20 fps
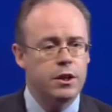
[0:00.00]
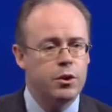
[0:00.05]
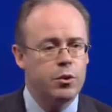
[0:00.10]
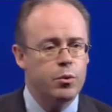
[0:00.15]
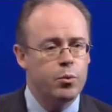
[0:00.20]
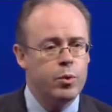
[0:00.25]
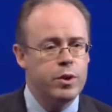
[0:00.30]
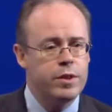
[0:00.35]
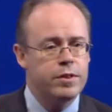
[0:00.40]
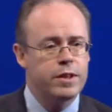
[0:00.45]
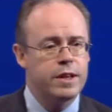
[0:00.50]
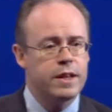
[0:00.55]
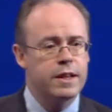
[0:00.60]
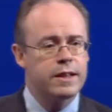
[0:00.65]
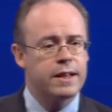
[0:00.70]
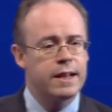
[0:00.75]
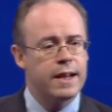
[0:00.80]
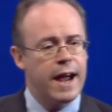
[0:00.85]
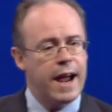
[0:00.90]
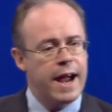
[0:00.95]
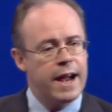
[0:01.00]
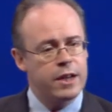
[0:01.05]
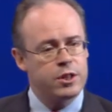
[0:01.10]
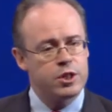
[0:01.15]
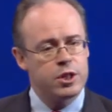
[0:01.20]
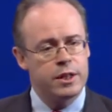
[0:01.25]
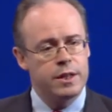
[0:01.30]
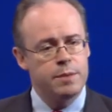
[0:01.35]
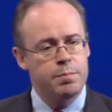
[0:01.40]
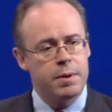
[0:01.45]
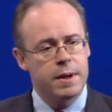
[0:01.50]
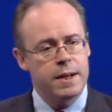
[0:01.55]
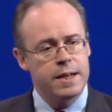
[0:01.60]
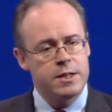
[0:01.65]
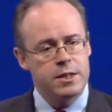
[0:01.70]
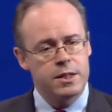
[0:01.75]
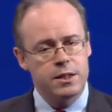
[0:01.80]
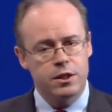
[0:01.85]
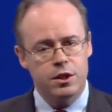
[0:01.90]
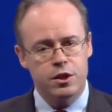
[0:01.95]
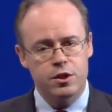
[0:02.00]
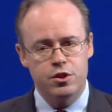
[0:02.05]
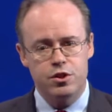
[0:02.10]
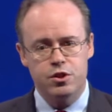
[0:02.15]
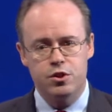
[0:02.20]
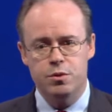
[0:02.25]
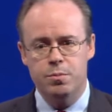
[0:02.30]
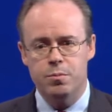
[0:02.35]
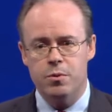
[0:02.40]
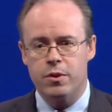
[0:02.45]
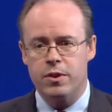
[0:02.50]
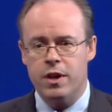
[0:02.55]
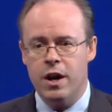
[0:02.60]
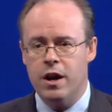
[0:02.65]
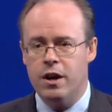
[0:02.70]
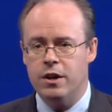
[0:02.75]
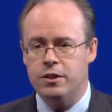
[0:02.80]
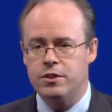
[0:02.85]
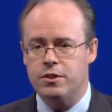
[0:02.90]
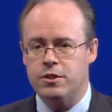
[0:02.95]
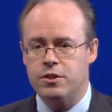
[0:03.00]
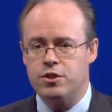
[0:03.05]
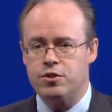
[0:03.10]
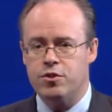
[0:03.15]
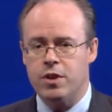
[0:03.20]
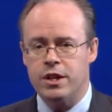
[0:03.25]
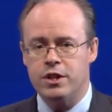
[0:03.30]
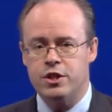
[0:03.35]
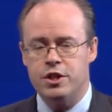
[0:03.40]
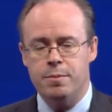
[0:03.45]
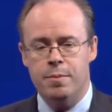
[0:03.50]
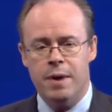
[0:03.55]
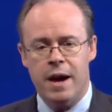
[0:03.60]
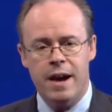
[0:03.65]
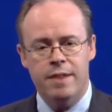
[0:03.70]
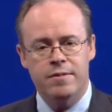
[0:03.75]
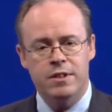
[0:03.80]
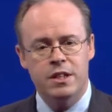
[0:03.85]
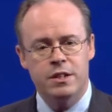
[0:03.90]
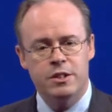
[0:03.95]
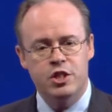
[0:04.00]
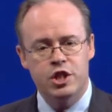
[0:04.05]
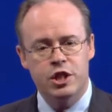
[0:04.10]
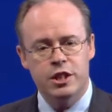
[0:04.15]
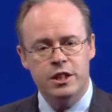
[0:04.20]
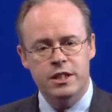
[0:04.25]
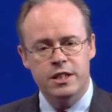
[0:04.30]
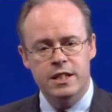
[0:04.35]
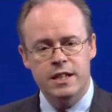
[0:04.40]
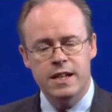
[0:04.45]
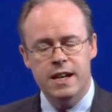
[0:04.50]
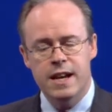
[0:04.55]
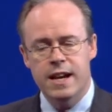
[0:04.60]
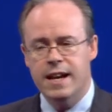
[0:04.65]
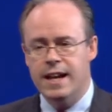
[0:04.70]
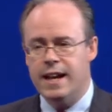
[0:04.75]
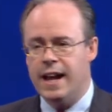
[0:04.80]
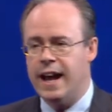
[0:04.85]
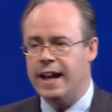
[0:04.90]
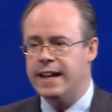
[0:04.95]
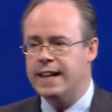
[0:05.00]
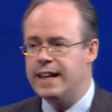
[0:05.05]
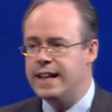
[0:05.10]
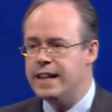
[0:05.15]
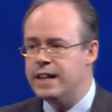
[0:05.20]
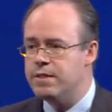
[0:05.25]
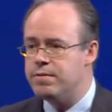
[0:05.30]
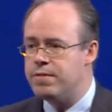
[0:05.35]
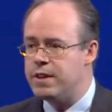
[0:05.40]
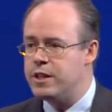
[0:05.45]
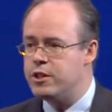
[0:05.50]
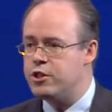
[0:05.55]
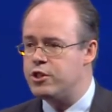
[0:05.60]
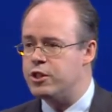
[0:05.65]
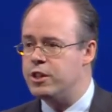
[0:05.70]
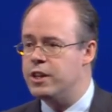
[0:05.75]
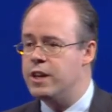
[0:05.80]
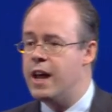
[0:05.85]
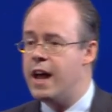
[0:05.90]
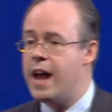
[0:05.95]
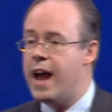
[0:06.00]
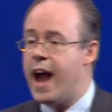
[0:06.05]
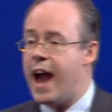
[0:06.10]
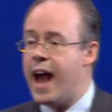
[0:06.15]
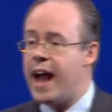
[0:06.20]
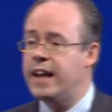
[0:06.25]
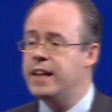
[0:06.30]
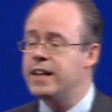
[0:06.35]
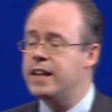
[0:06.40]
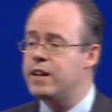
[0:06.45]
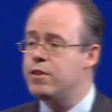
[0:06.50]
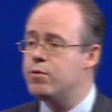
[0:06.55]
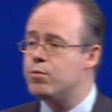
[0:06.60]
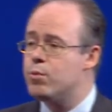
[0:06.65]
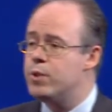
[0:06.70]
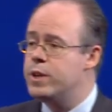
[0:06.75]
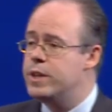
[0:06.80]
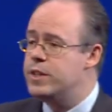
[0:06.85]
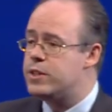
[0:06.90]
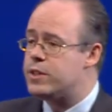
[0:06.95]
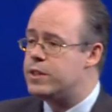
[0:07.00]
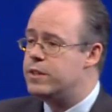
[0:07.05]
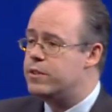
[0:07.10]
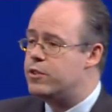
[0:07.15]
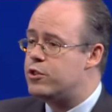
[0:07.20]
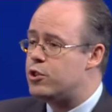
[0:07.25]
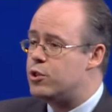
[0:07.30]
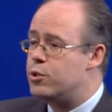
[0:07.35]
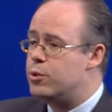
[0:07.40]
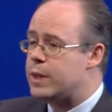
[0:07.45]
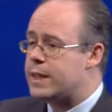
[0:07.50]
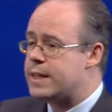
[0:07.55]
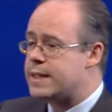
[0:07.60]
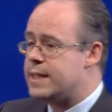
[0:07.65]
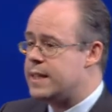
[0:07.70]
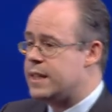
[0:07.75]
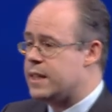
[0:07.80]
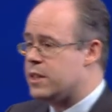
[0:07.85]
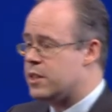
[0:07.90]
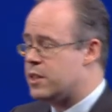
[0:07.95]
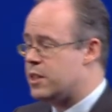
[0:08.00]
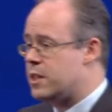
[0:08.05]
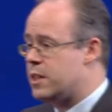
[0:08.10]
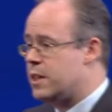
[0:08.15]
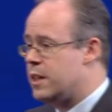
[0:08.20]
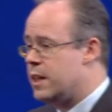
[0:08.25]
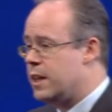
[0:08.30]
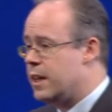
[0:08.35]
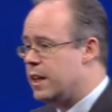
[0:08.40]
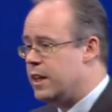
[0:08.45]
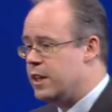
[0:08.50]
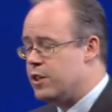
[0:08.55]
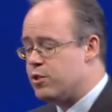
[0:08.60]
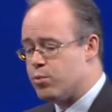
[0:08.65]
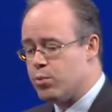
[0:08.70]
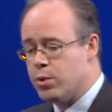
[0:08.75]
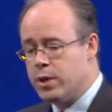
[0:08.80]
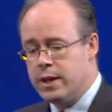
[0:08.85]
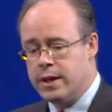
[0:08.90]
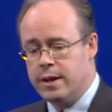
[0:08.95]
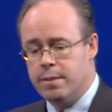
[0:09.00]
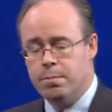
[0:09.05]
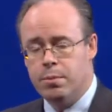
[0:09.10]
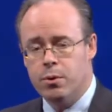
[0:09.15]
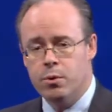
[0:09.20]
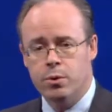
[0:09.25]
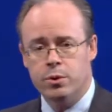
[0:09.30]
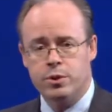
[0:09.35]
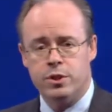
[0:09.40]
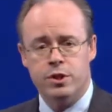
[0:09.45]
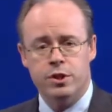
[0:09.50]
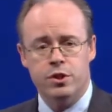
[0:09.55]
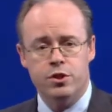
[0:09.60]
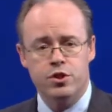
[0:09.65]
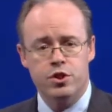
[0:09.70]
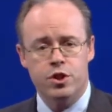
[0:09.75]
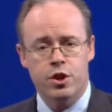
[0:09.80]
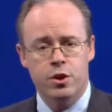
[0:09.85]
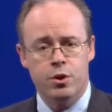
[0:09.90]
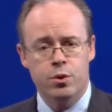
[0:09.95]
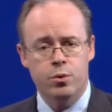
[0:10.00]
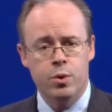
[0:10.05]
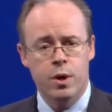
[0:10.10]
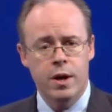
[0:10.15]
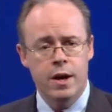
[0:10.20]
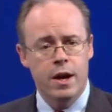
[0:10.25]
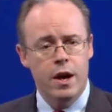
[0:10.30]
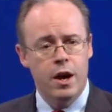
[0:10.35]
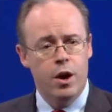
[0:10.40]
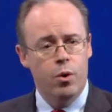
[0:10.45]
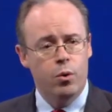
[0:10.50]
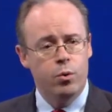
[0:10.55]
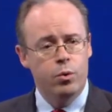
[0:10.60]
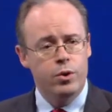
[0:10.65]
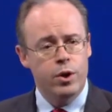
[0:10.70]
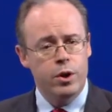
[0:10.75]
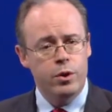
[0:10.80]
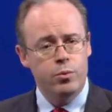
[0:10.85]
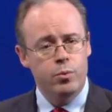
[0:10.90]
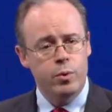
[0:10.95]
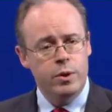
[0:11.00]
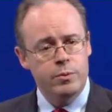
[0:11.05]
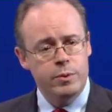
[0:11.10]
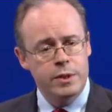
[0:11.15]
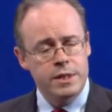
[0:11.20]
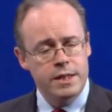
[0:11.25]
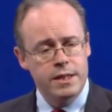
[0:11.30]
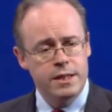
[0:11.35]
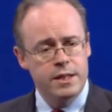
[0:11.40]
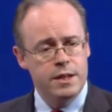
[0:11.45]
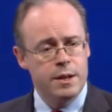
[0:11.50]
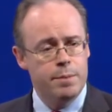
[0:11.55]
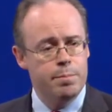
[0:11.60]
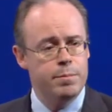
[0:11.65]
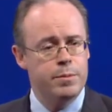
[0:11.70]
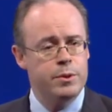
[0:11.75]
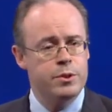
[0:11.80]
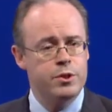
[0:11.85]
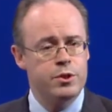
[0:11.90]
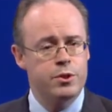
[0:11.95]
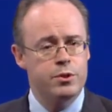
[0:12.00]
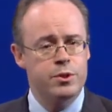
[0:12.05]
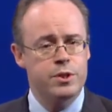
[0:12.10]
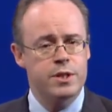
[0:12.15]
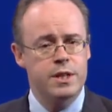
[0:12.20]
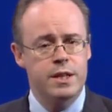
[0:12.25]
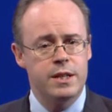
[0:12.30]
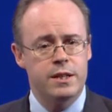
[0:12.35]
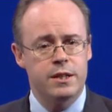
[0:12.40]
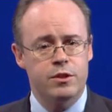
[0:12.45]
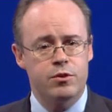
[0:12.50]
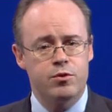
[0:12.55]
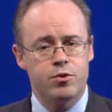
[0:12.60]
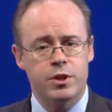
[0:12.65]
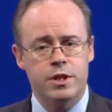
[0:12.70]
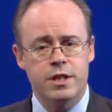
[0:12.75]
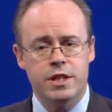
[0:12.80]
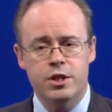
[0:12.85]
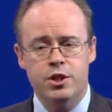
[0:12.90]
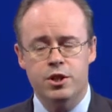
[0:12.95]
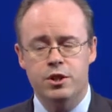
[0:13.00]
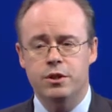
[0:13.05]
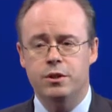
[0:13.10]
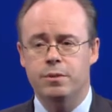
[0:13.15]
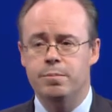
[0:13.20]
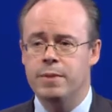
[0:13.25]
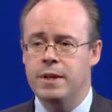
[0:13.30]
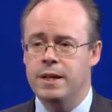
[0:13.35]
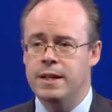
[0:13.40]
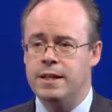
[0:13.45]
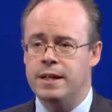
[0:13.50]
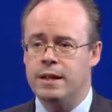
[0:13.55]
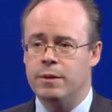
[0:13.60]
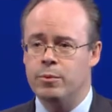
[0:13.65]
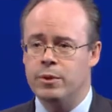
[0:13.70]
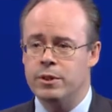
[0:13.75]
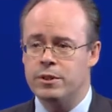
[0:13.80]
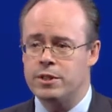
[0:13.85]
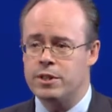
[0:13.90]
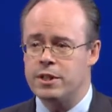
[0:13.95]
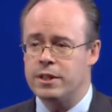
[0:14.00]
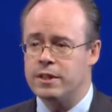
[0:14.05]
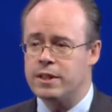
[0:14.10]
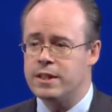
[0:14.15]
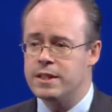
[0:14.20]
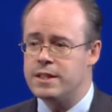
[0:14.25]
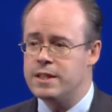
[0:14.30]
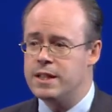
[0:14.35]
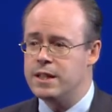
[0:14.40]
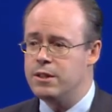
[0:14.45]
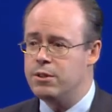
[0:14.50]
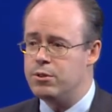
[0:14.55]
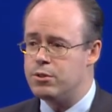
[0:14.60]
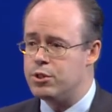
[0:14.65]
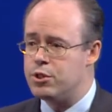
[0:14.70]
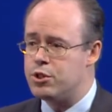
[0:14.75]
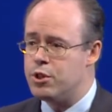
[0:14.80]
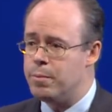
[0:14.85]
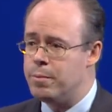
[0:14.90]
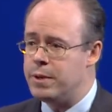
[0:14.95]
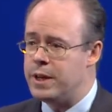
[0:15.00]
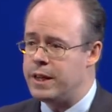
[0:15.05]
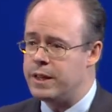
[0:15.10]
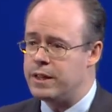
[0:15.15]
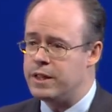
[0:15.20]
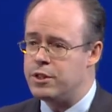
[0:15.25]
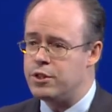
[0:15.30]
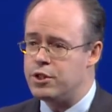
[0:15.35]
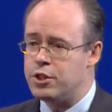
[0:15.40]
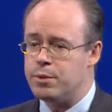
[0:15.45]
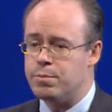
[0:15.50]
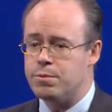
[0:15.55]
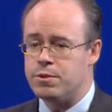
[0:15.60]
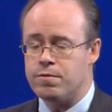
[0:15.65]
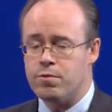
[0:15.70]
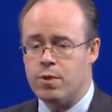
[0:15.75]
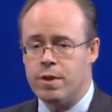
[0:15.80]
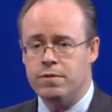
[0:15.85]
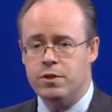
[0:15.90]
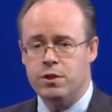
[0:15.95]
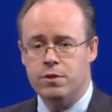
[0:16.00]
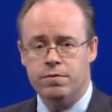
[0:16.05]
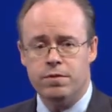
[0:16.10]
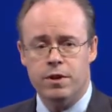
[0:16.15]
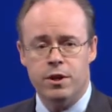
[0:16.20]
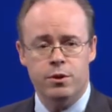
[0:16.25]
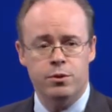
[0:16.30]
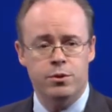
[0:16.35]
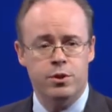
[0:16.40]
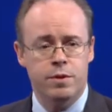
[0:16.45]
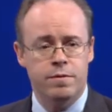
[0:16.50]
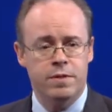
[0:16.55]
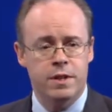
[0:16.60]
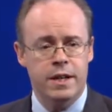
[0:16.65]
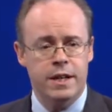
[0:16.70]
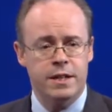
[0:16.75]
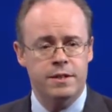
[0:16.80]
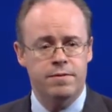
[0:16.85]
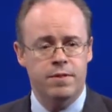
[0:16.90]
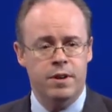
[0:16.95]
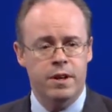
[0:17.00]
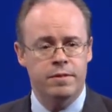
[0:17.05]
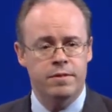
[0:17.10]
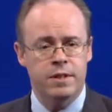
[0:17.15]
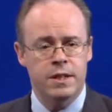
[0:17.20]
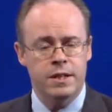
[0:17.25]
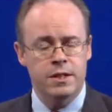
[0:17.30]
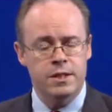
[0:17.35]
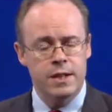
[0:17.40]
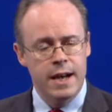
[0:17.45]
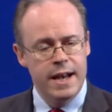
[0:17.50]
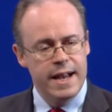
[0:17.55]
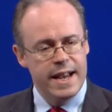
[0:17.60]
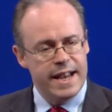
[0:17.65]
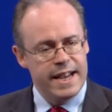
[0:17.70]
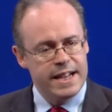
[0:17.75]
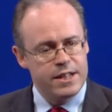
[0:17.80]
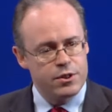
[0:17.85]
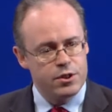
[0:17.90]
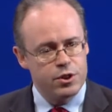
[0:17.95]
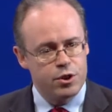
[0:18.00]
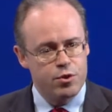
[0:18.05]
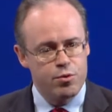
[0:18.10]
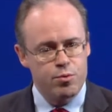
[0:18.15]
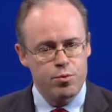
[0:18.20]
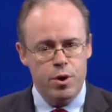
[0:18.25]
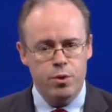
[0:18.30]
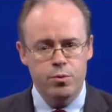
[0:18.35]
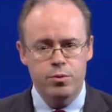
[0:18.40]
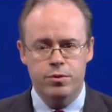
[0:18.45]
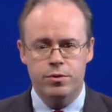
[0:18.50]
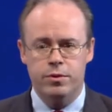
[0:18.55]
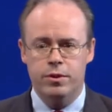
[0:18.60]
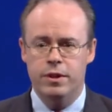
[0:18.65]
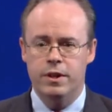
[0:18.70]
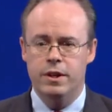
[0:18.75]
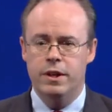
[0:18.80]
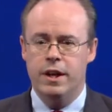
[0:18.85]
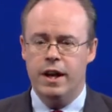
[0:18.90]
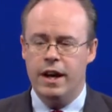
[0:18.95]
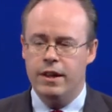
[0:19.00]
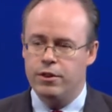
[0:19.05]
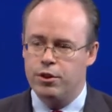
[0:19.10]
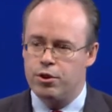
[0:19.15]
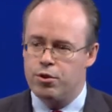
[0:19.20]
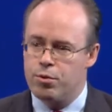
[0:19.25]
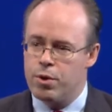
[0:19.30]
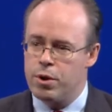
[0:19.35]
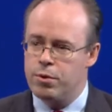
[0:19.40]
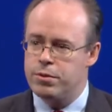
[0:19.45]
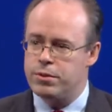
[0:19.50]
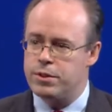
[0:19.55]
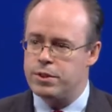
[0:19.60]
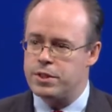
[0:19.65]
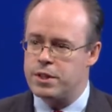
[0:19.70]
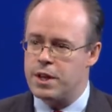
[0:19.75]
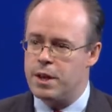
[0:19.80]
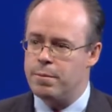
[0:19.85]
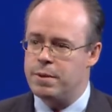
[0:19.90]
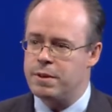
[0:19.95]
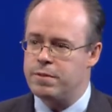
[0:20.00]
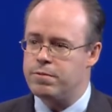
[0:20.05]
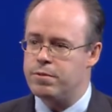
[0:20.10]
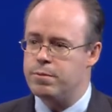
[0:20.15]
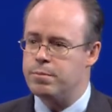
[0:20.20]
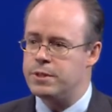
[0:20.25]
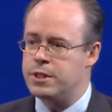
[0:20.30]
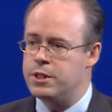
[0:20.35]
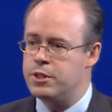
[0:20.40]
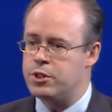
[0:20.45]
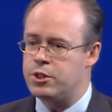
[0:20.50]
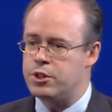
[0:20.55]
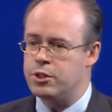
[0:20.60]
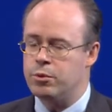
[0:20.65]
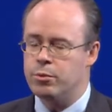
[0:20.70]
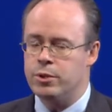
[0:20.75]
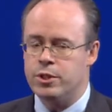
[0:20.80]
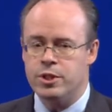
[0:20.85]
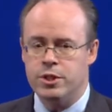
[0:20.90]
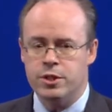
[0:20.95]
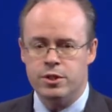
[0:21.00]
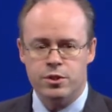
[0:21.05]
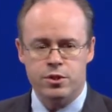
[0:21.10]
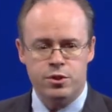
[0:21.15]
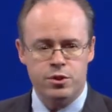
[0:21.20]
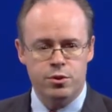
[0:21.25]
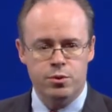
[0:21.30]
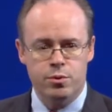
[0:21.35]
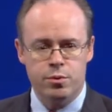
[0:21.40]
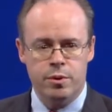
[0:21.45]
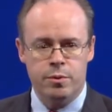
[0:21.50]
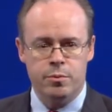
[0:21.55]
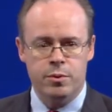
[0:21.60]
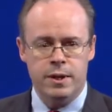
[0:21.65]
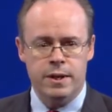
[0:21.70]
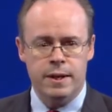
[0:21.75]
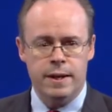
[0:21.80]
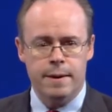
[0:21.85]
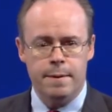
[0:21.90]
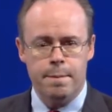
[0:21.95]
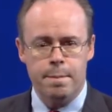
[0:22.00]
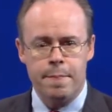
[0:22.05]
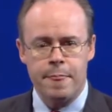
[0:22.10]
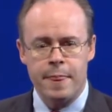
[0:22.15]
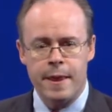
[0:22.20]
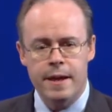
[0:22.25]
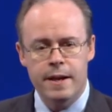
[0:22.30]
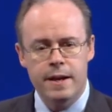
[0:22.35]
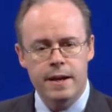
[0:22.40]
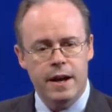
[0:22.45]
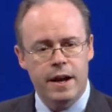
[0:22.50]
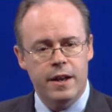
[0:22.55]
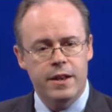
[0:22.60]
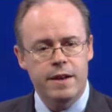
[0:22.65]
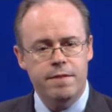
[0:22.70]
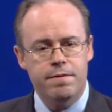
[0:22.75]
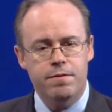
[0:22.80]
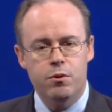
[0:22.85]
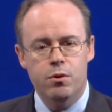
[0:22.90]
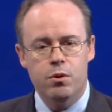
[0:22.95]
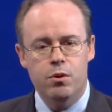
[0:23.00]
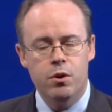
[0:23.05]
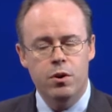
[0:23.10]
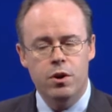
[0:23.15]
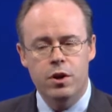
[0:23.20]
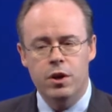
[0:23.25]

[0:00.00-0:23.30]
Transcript: we think that actually placing the consumer at the heart of the strategy, but having agility and innovation and a reason to exist is really important. So although when we see the numbers, you'll see that traditional media will still continue to dominate in terms of revenue flows over the next 5 years, it's the growth and the growth that's coming from digital which is the story within it. And therefore,